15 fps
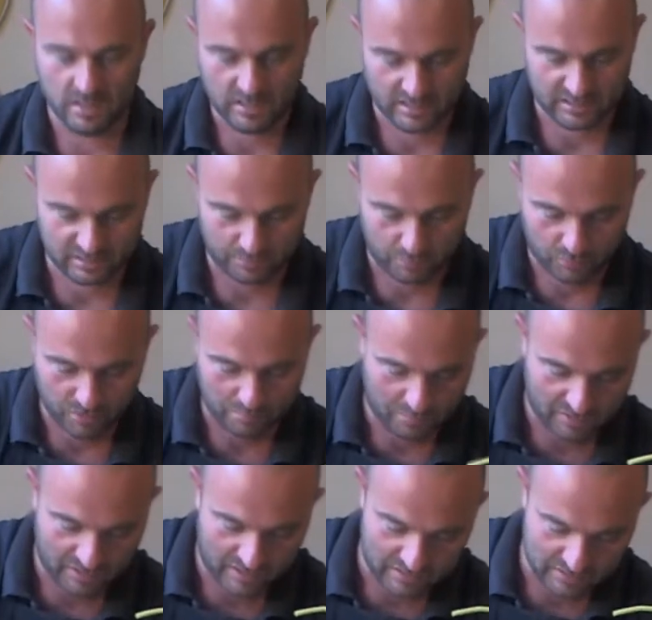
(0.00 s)
is to put a
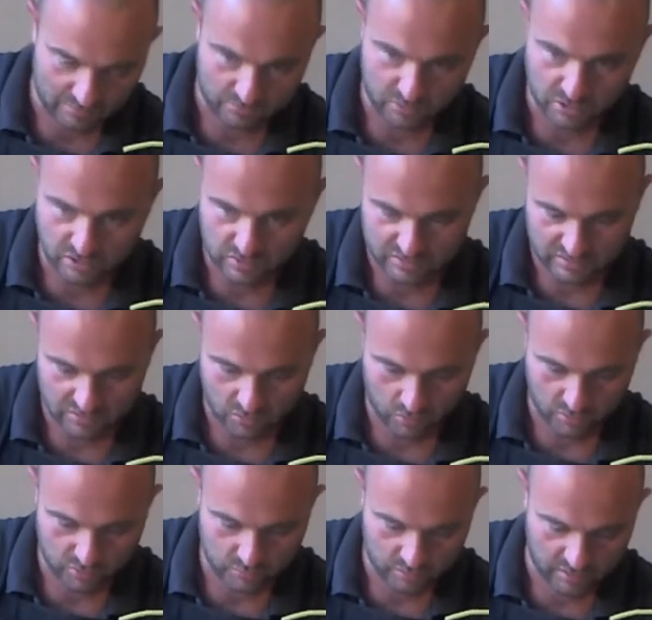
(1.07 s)
bead. I'm going to use this
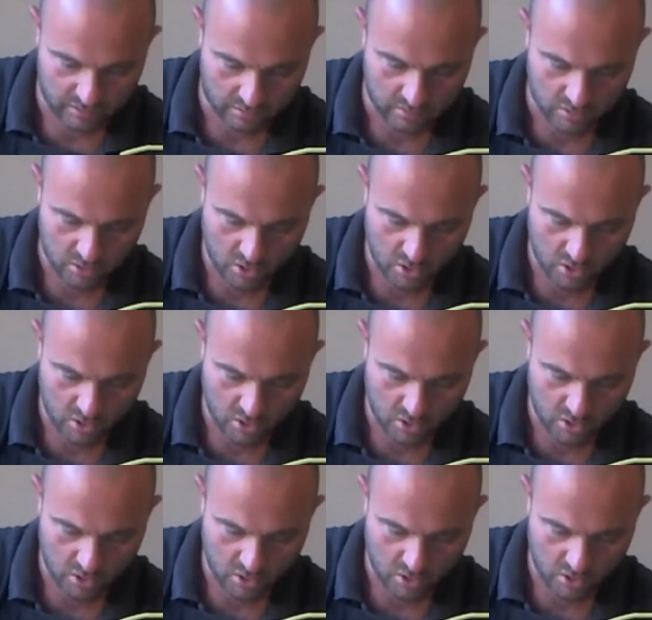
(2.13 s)
orange one here.